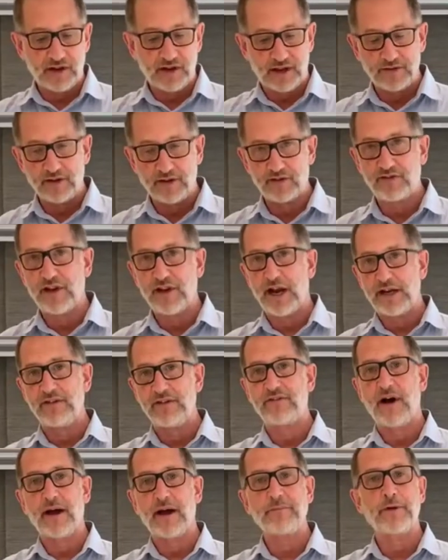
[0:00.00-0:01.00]
and this
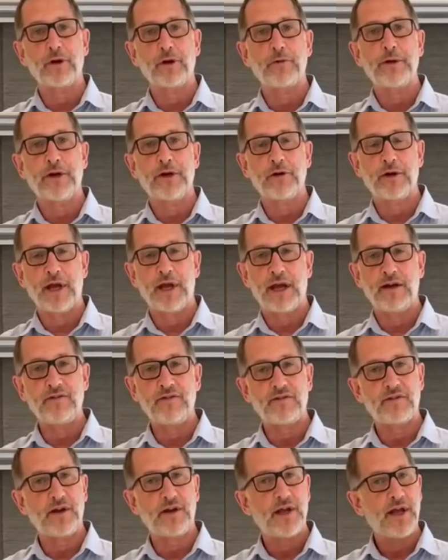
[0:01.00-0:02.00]
95mm
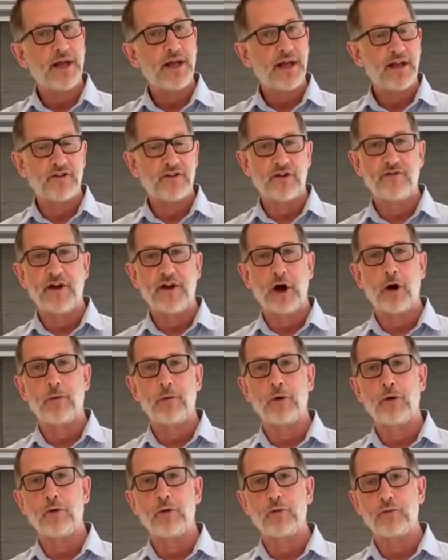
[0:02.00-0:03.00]
case is
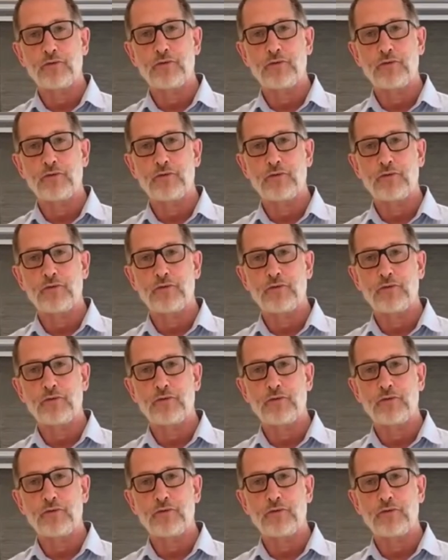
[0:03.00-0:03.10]
available